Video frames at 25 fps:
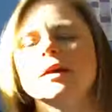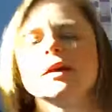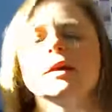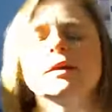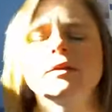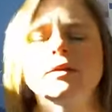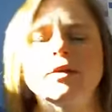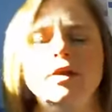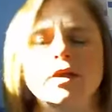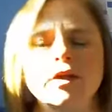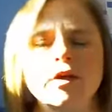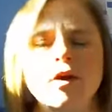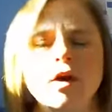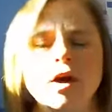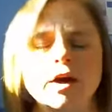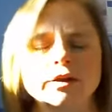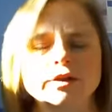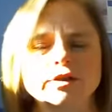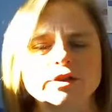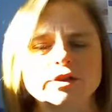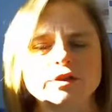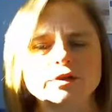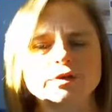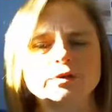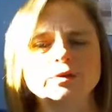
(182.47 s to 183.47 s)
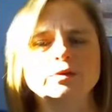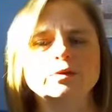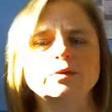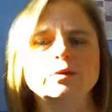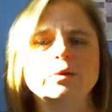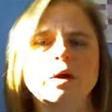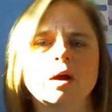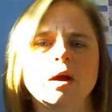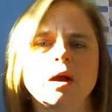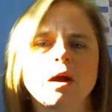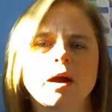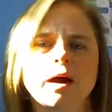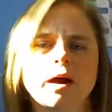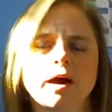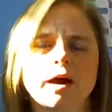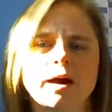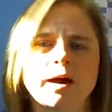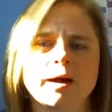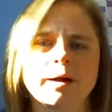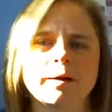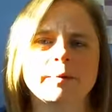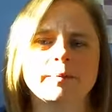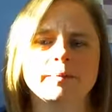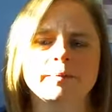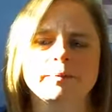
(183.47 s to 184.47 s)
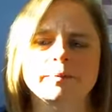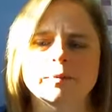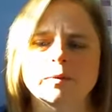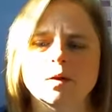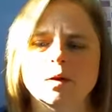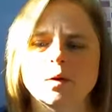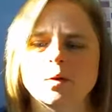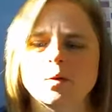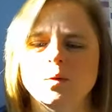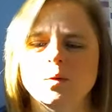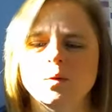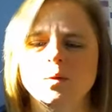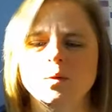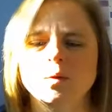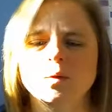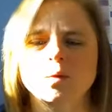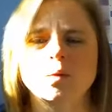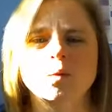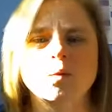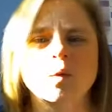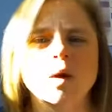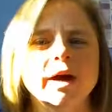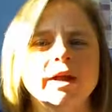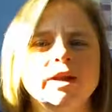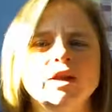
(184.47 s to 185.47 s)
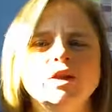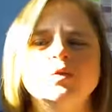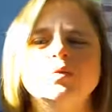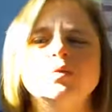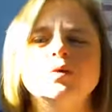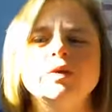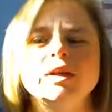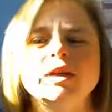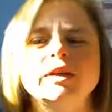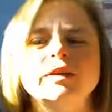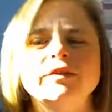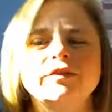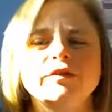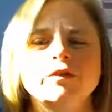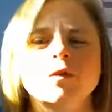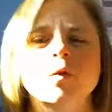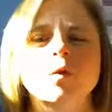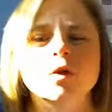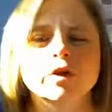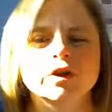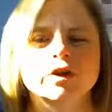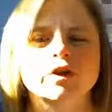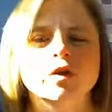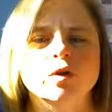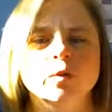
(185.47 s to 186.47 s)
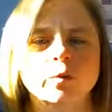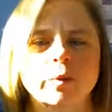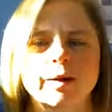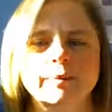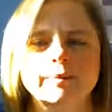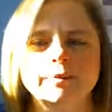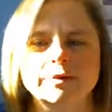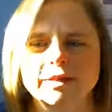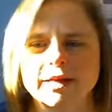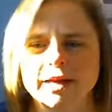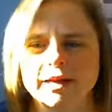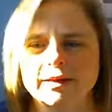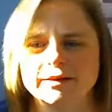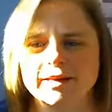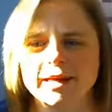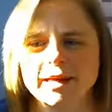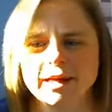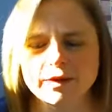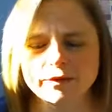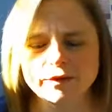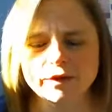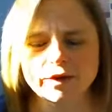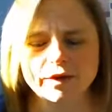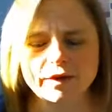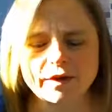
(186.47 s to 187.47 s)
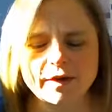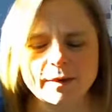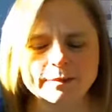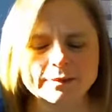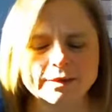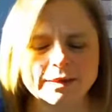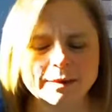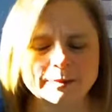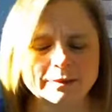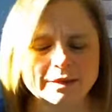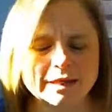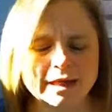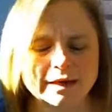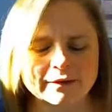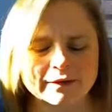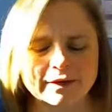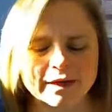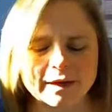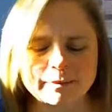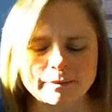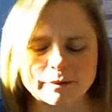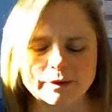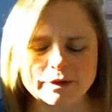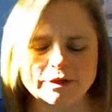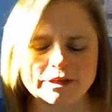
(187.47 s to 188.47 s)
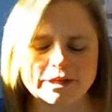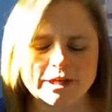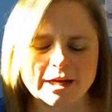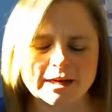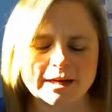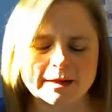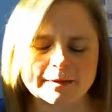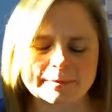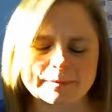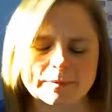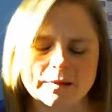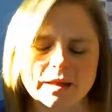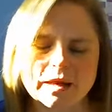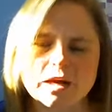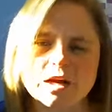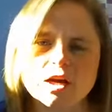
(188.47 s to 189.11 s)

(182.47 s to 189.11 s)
in thought to what you need for your website. Thank you for the thumbs up, David. I appreciate it.